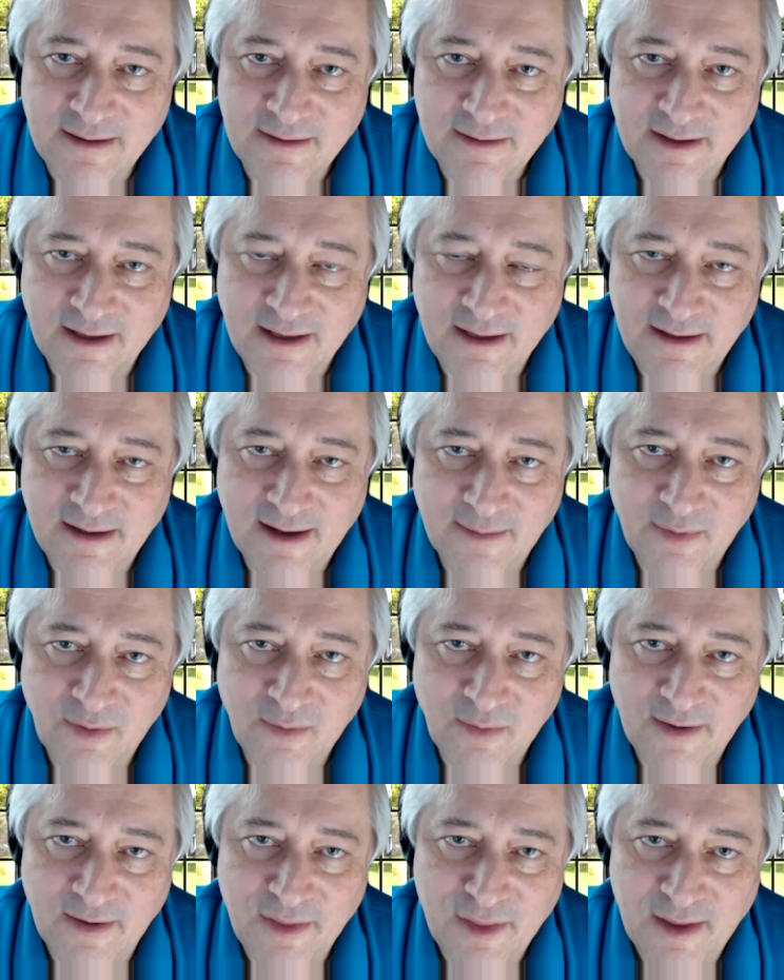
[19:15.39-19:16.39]
The number
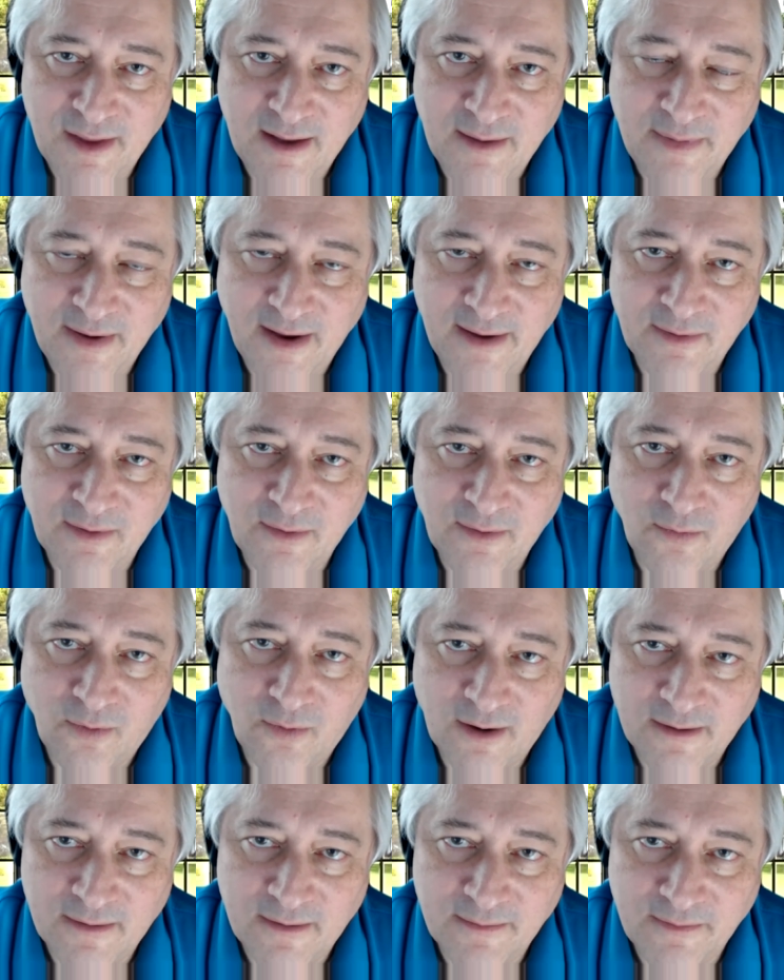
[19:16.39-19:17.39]
one thing people
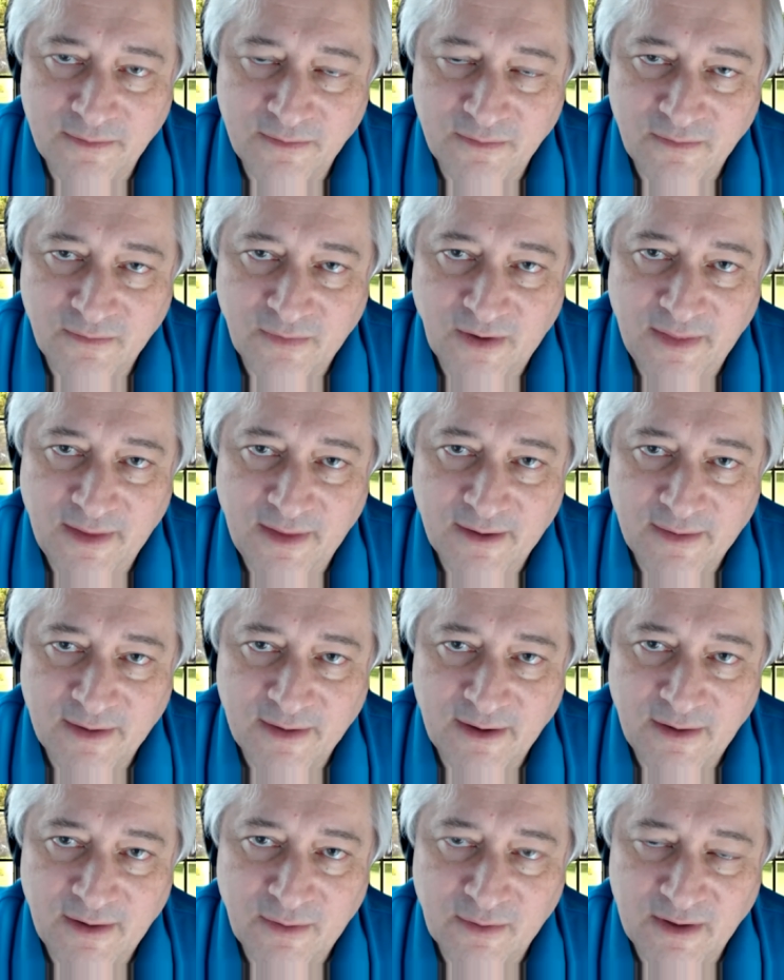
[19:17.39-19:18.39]
want when they're
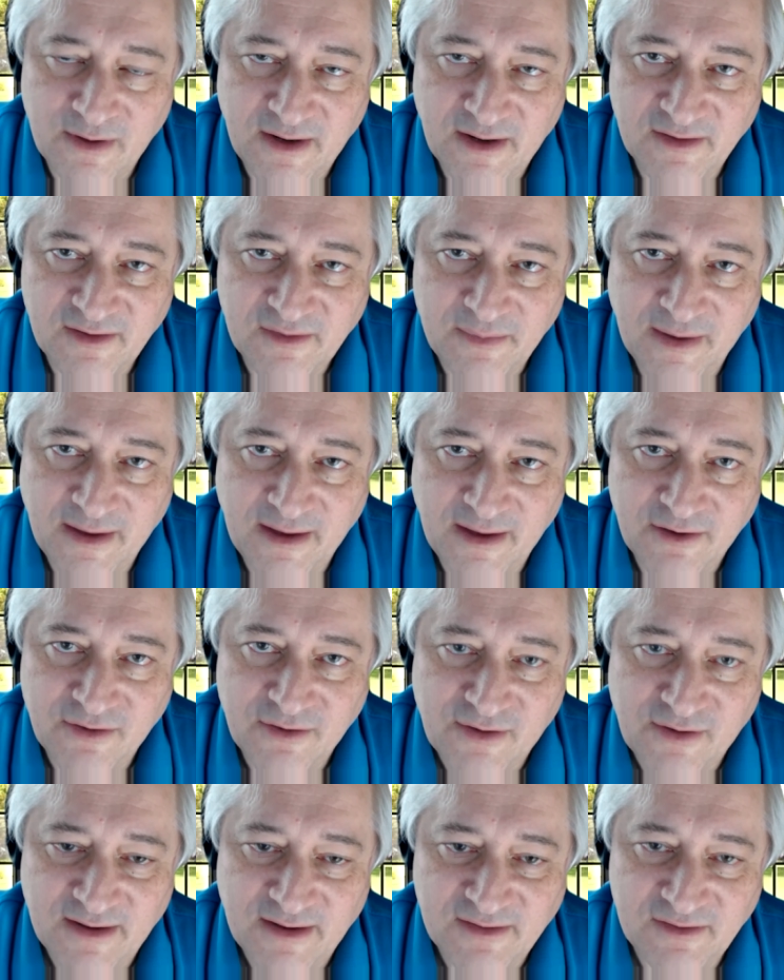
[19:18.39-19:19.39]
in an audience being
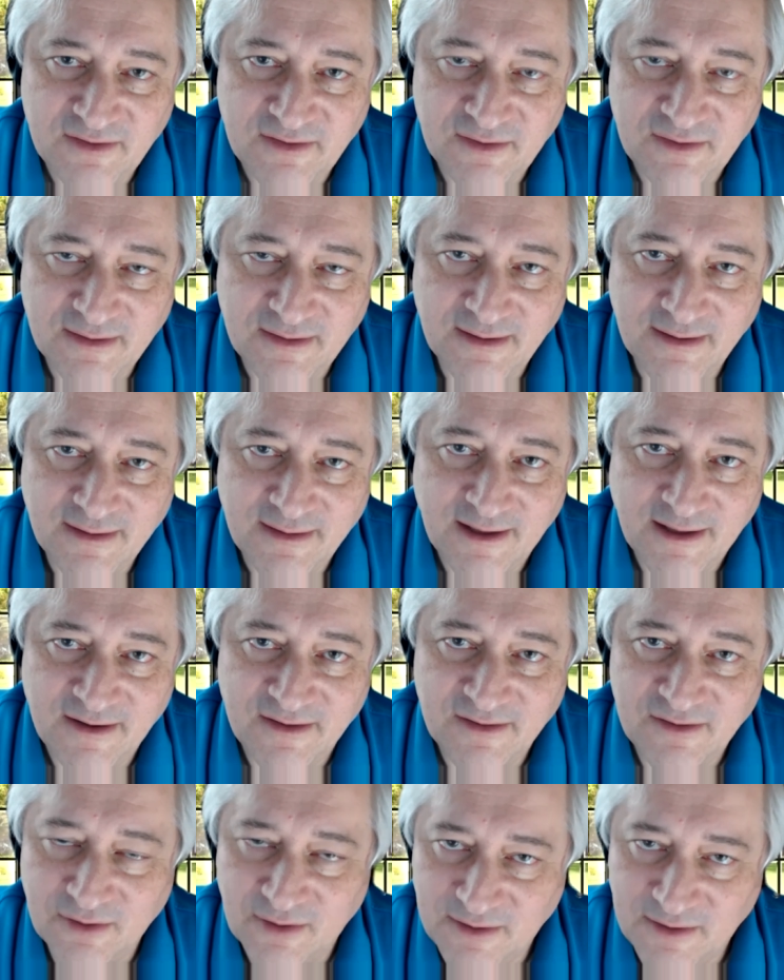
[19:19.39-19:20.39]
addressed that
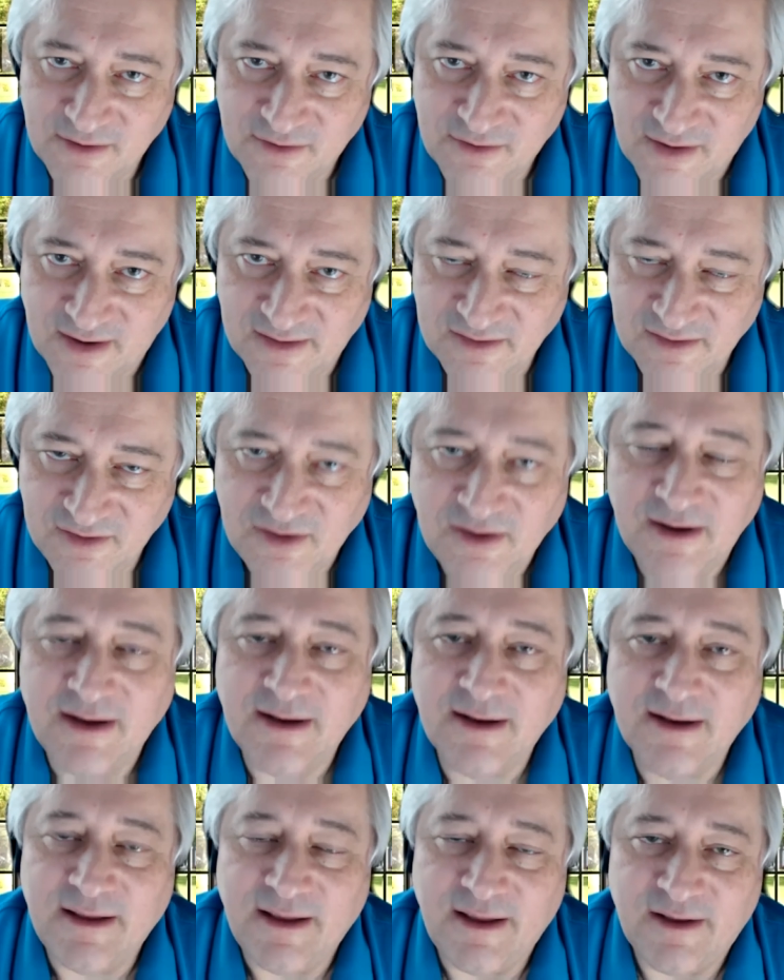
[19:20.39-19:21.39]
is not addressed
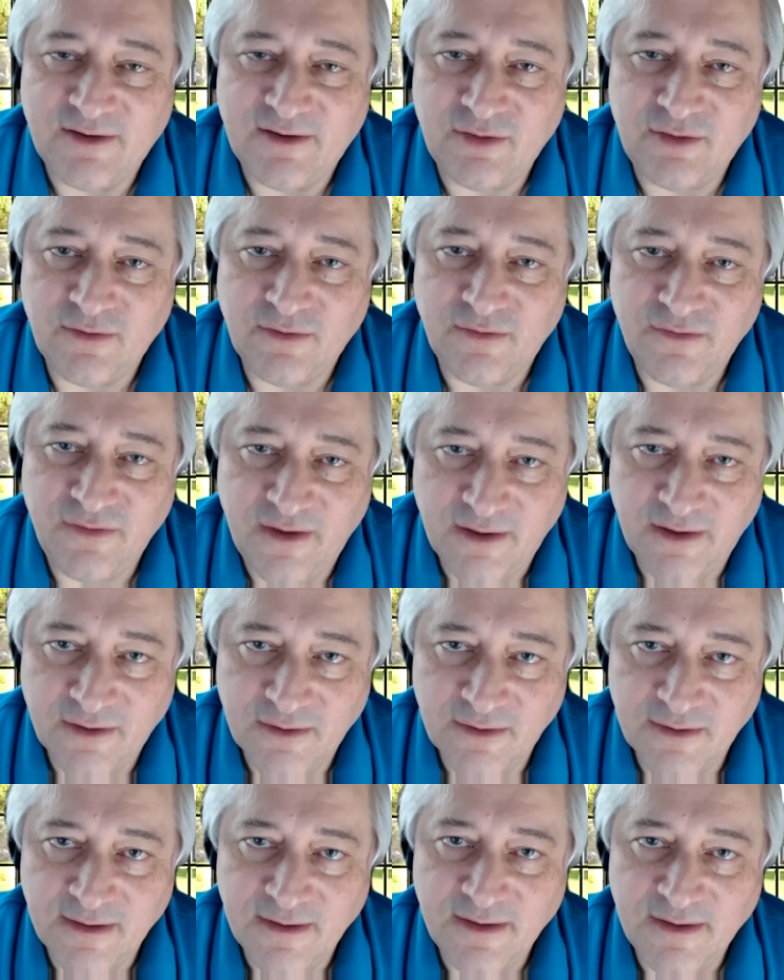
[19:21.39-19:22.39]
is to
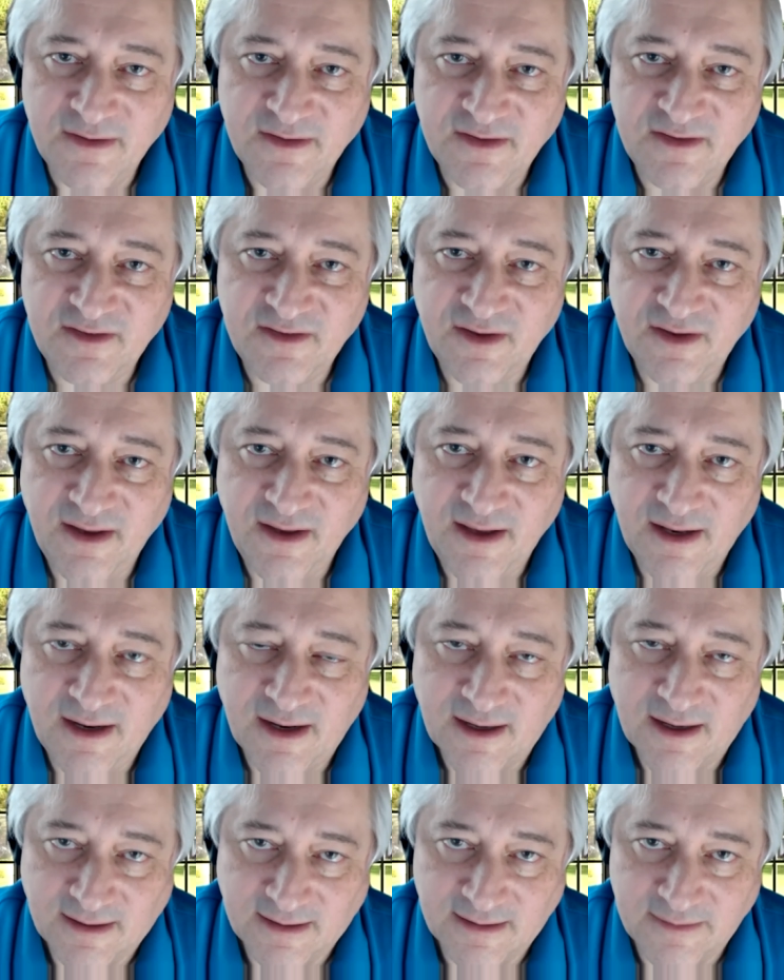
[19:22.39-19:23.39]
feel seen.
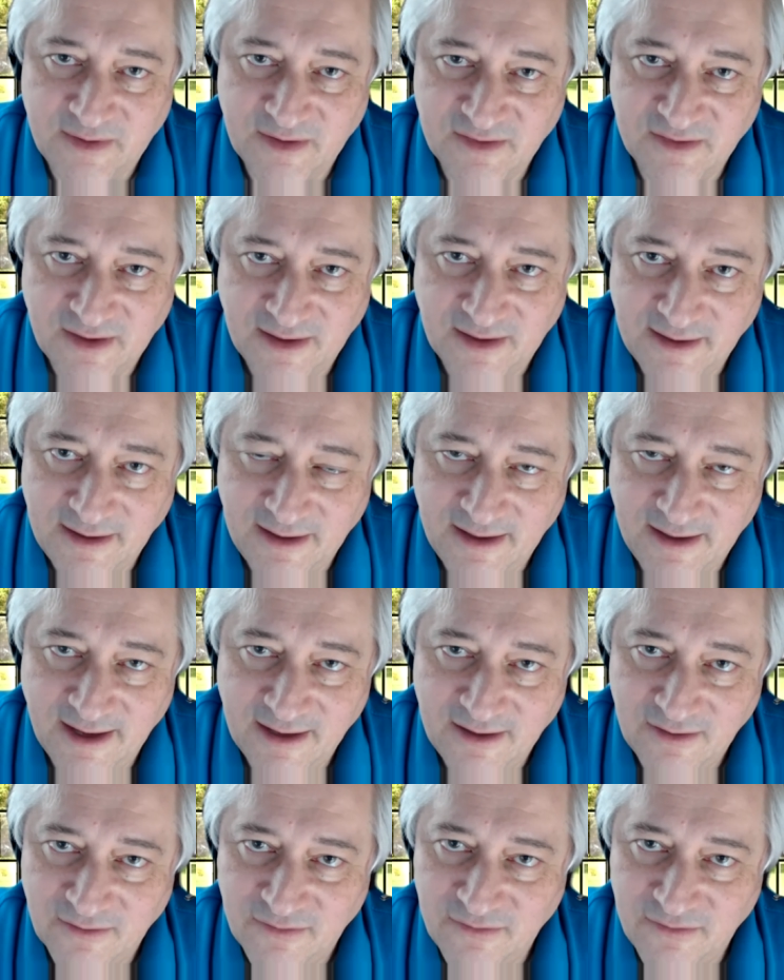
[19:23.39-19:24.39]
I'm going to say that
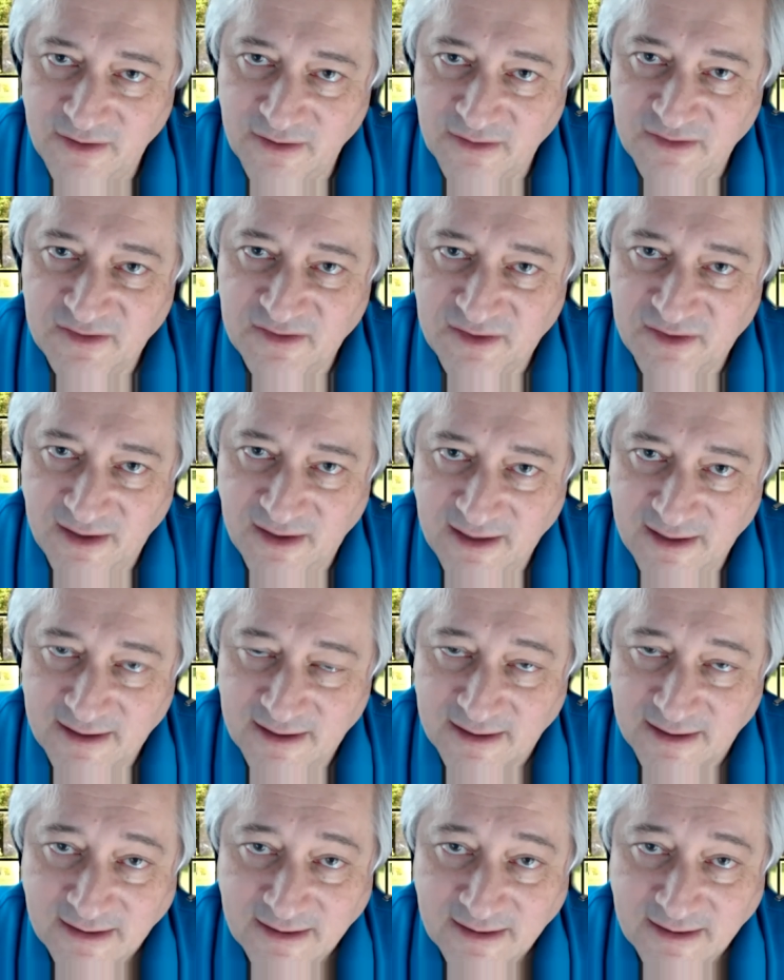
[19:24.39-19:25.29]
again to feel seen.